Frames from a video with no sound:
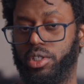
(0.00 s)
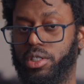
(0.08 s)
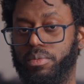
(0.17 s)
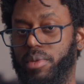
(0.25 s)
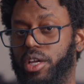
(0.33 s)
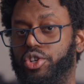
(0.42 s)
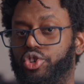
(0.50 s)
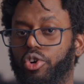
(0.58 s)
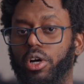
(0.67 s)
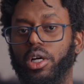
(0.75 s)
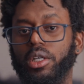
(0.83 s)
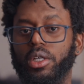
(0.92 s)
So just
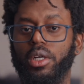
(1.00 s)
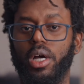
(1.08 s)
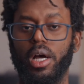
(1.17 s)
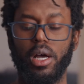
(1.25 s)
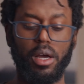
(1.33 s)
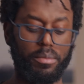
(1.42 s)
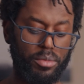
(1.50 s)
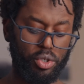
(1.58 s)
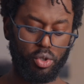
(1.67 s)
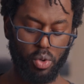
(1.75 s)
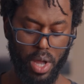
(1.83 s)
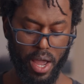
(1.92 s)
make sure
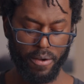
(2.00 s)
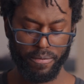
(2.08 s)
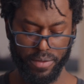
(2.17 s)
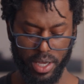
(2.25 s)
you don't